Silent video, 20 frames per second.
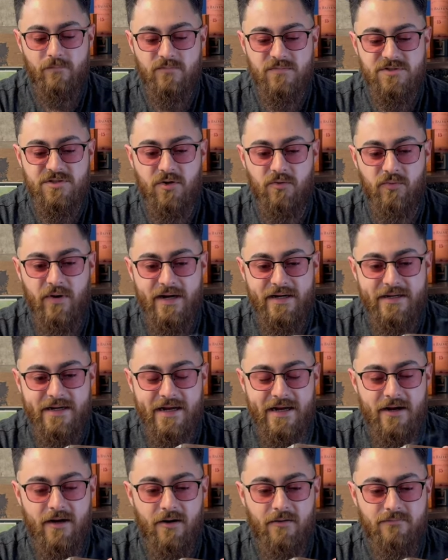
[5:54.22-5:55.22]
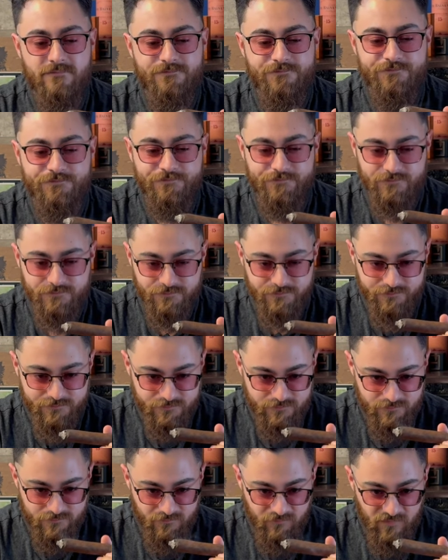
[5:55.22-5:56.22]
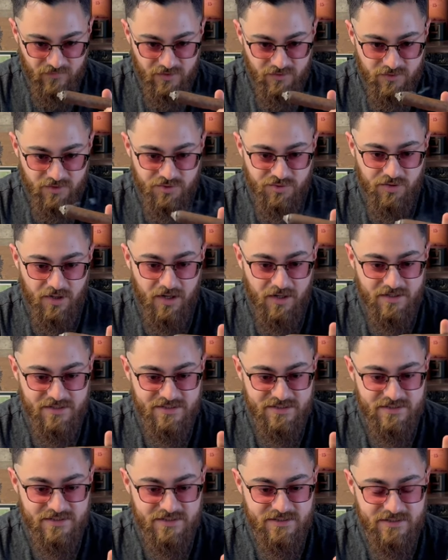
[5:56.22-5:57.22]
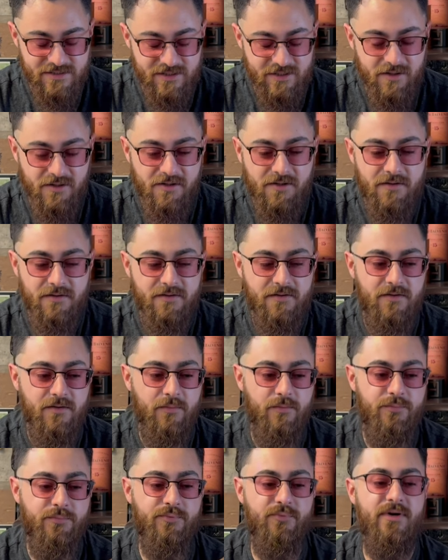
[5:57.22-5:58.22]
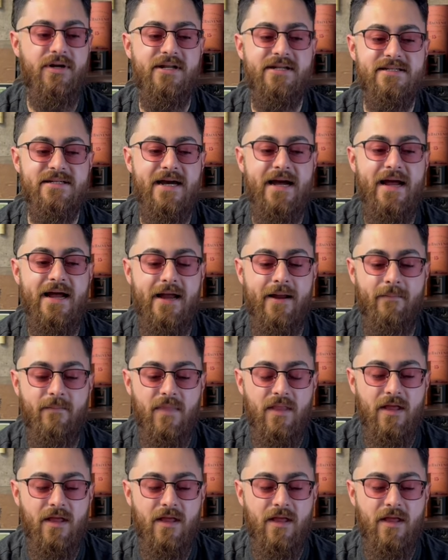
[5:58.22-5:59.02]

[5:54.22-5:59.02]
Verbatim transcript: So right now, the draw is still pretty tight.